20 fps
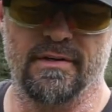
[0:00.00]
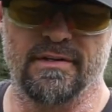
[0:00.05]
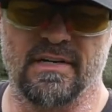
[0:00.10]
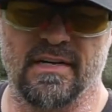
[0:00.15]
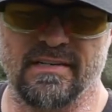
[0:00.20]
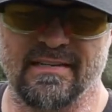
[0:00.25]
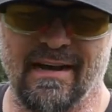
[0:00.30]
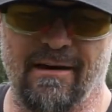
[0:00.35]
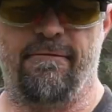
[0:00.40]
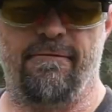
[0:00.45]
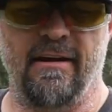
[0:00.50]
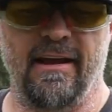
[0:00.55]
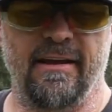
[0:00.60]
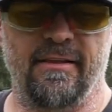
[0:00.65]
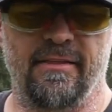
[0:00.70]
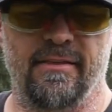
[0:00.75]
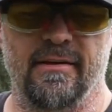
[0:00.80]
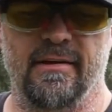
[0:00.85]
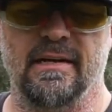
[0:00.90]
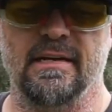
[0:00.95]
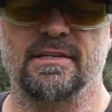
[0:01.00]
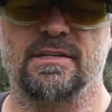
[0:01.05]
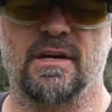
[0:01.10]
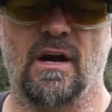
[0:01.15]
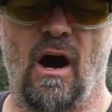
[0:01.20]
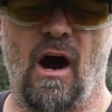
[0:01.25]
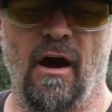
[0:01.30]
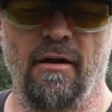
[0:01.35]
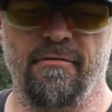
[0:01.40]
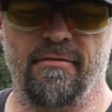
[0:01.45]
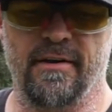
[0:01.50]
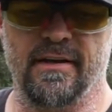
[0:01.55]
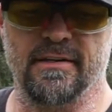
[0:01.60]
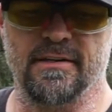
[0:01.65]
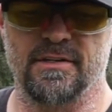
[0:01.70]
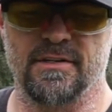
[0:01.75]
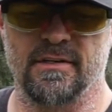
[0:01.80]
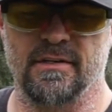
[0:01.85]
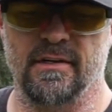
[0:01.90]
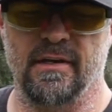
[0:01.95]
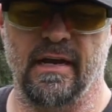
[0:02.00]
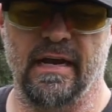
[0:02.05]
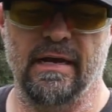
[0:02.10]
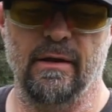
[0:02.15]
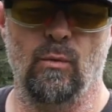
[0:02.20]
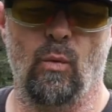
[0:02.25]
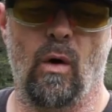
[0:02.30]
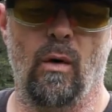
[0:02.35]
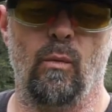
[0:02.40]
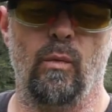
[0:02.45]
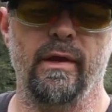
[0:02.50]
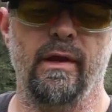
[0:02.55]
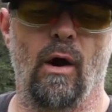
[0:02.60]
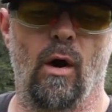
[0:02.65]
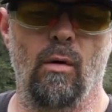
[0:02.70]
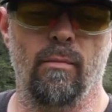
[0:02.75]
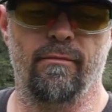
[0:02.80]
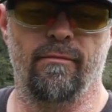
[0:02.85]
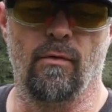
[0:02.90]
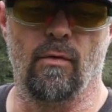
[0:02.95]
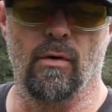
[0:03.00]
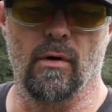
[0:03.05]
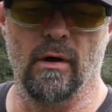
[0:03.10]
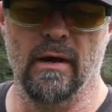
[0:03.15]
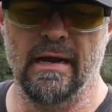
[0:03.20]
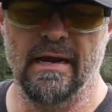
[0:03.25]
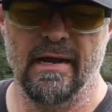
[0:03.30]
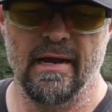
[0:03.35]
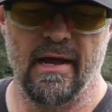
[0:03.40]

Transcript: It says, now faith is confidence in what we hope for